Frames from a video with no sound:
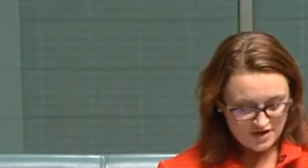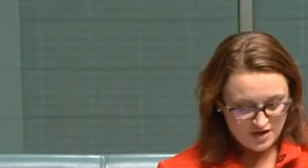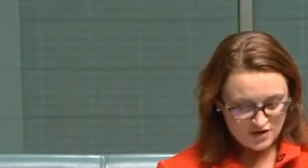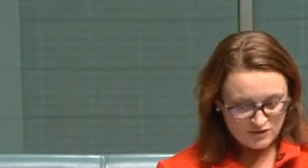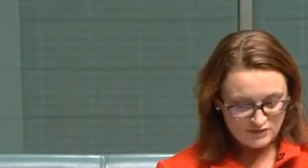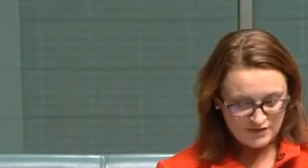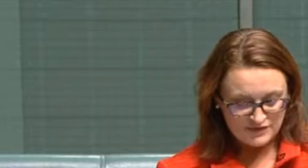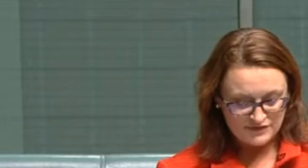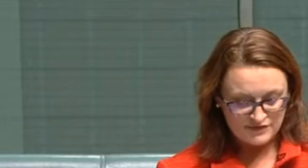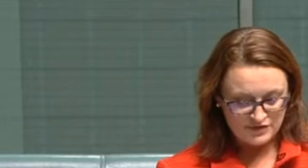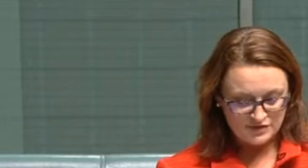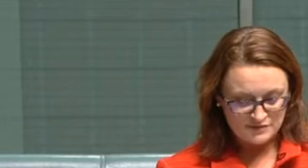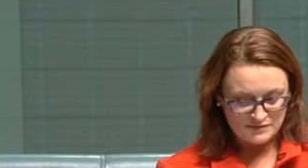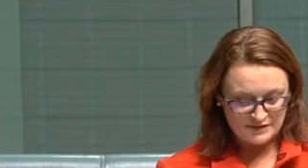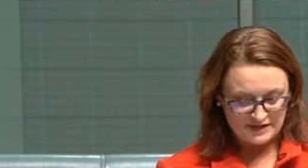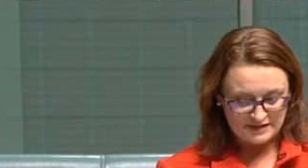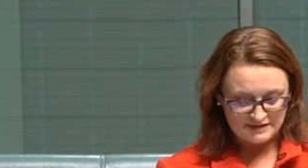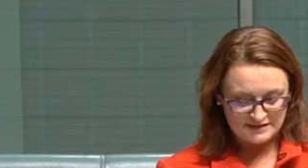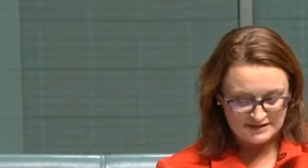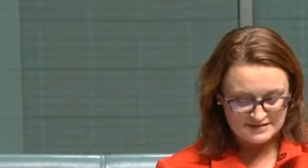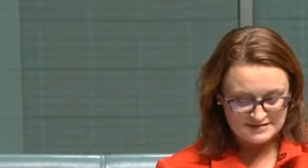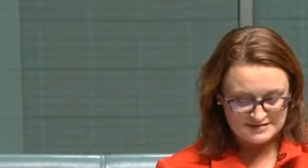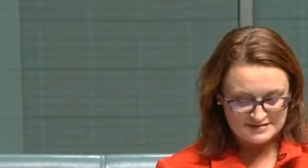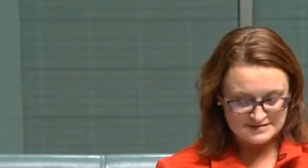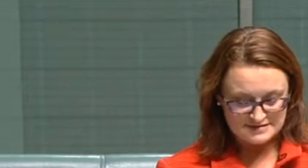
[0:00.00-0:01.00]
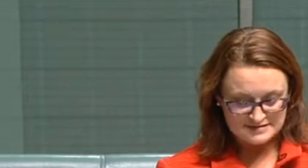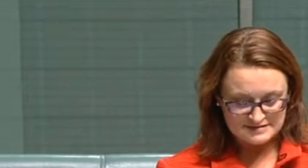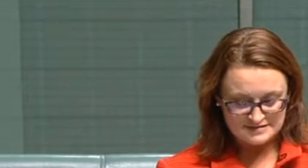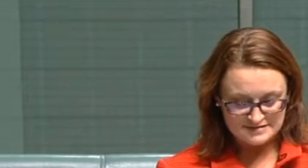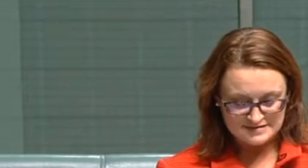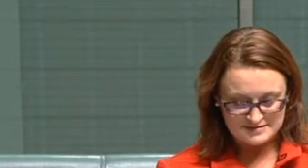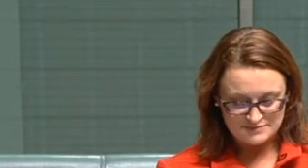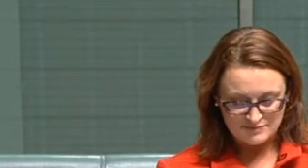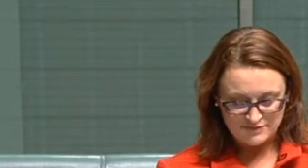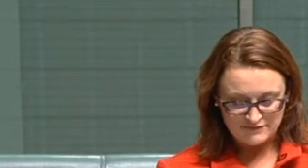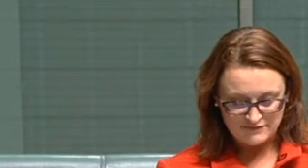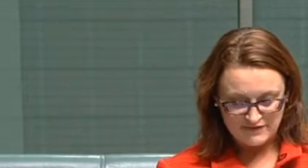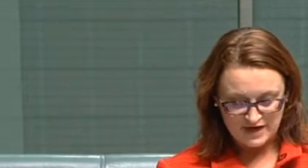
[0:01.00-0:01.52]
whether it be the
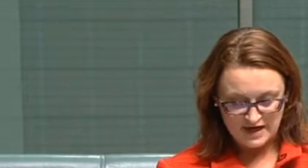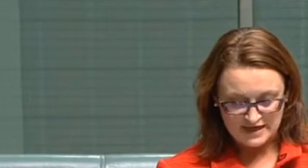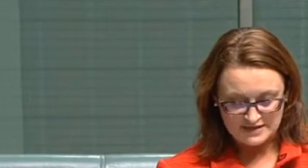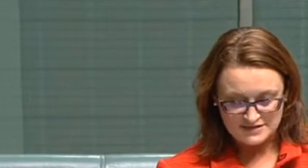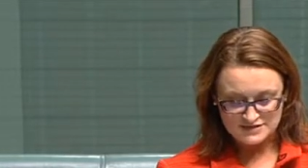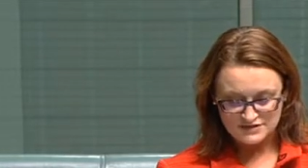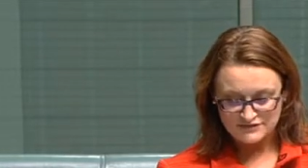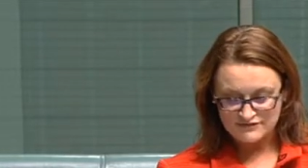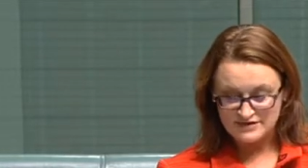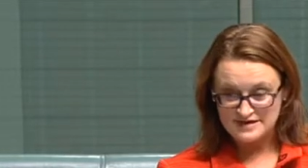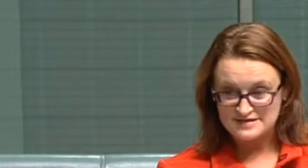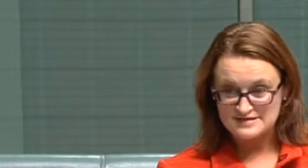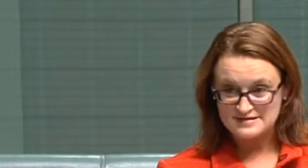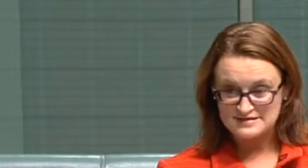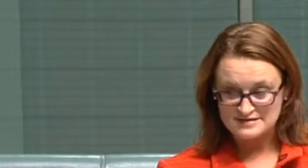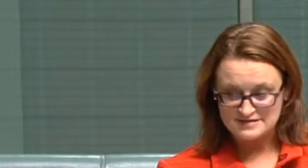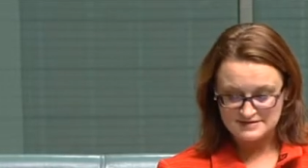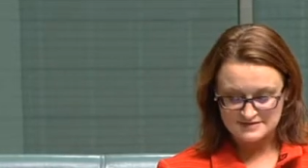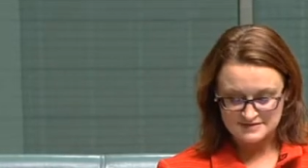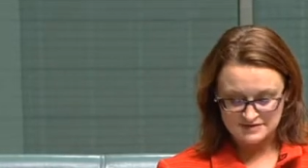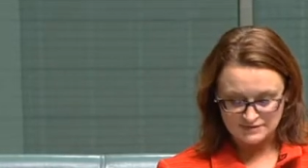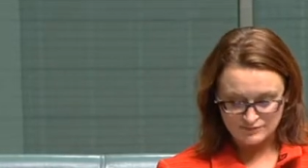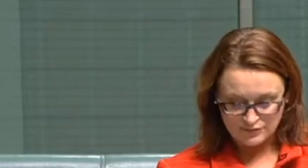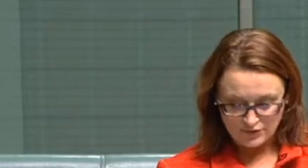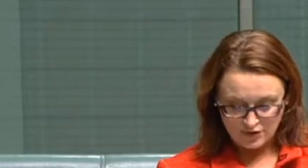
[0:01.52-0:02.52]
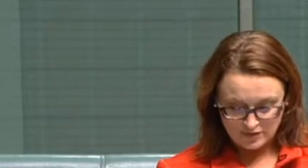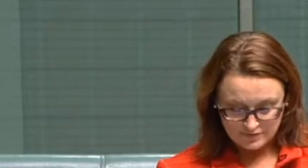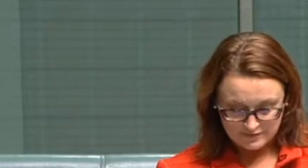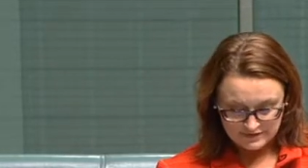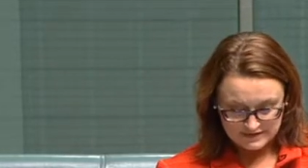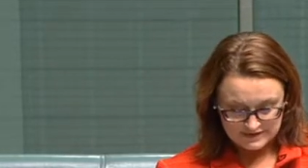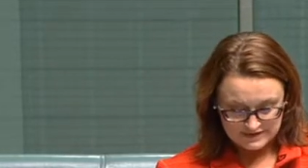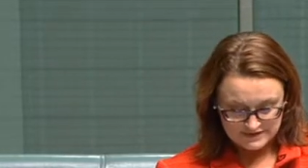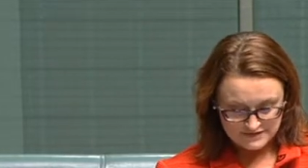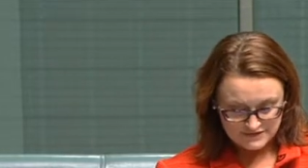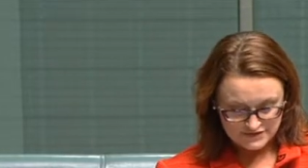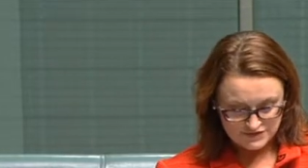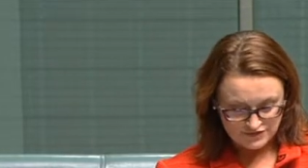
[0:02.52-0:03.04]
assistance provided to residents and
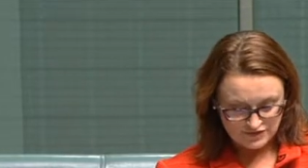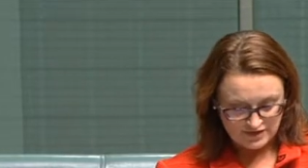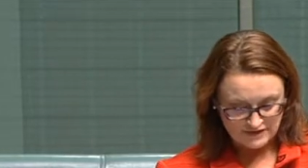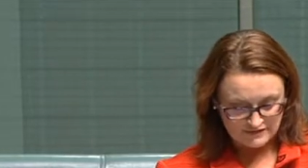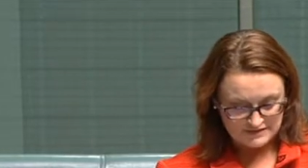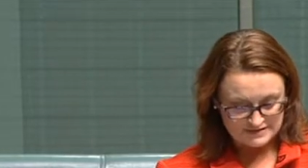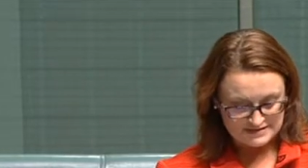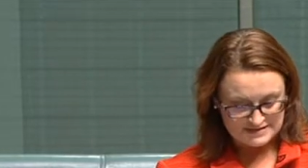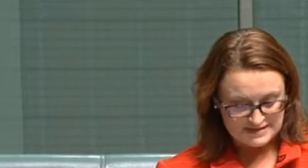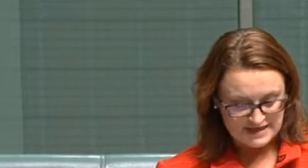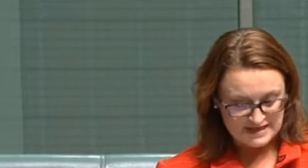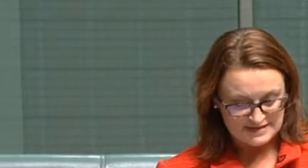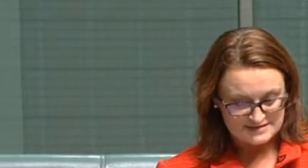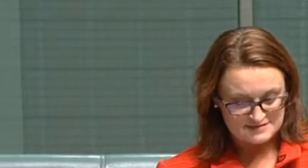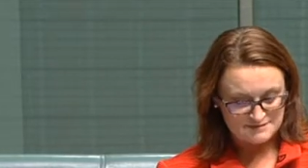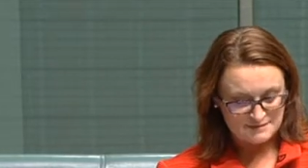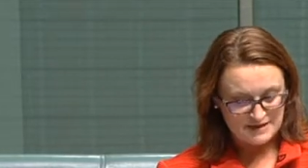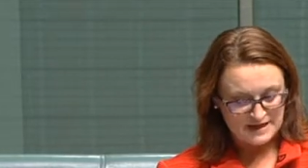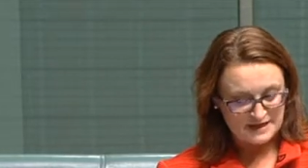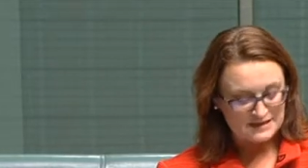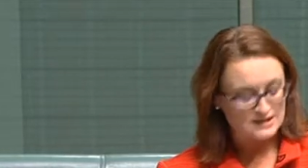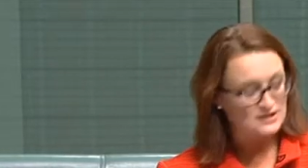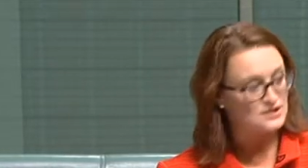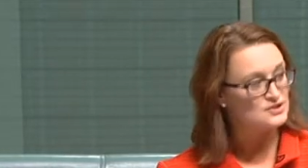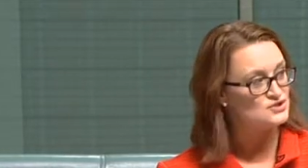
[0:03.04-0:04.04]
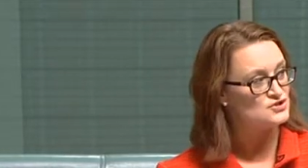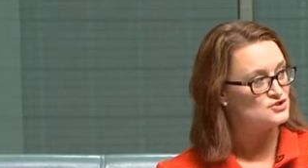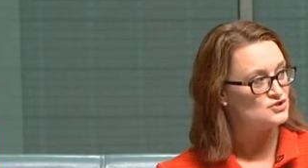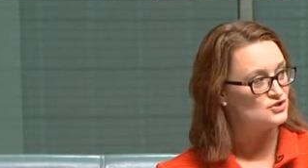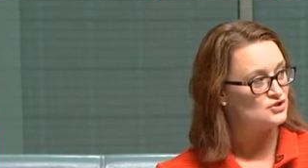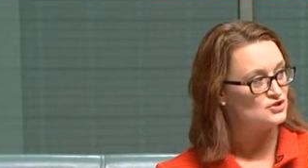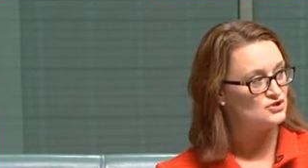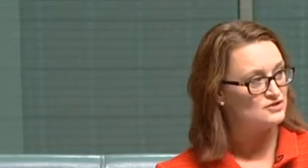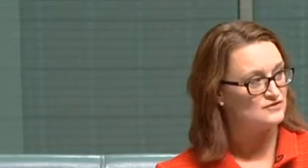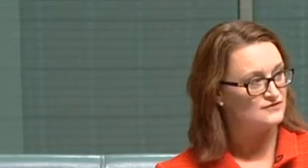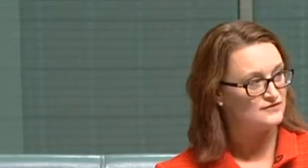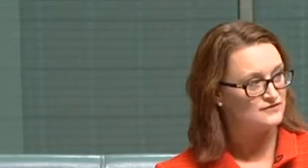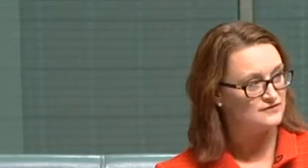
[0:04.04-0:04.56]
properties during the Tasmanian
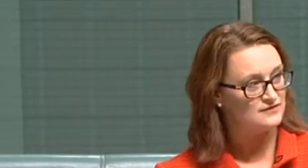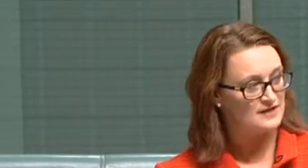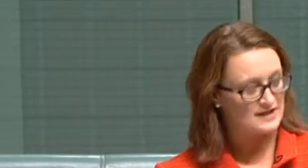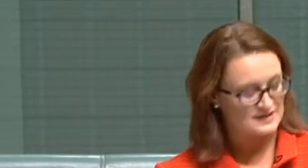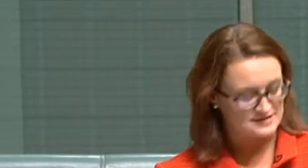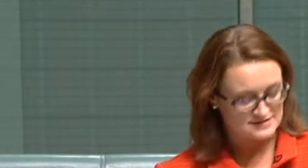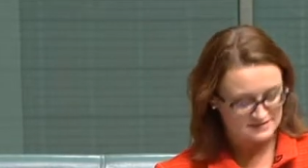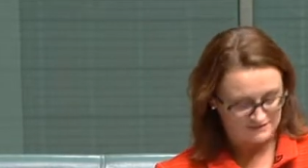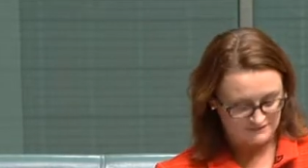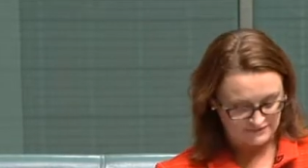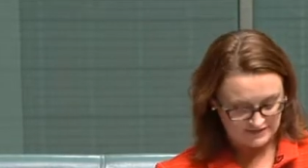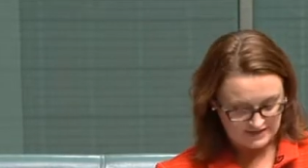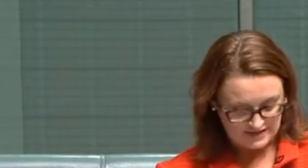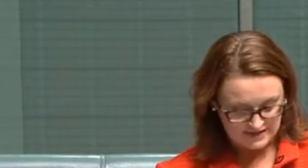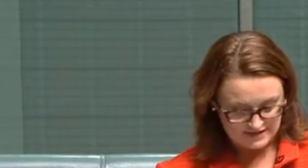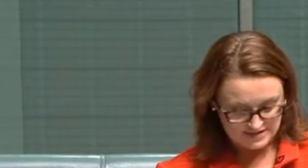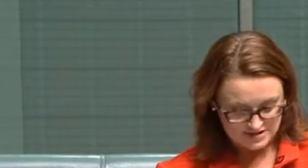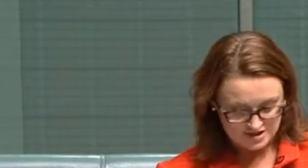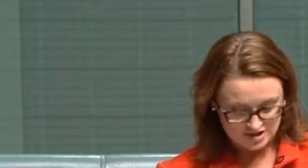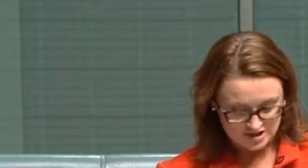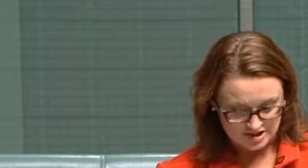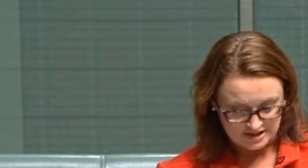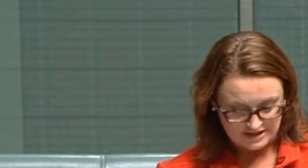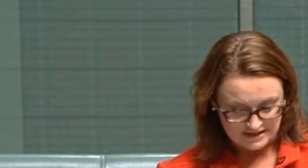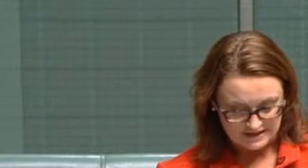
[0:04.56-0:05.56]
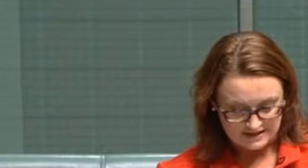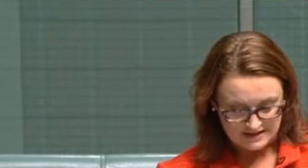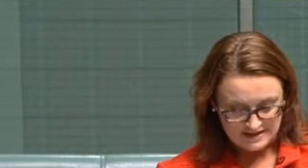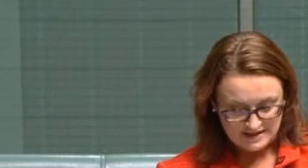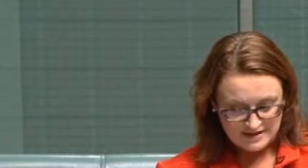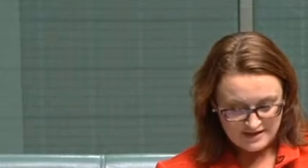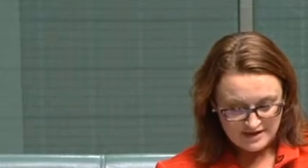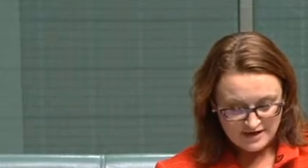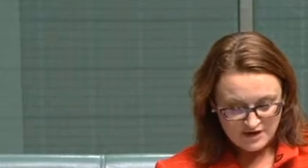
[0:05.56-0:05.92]
June floods of last year,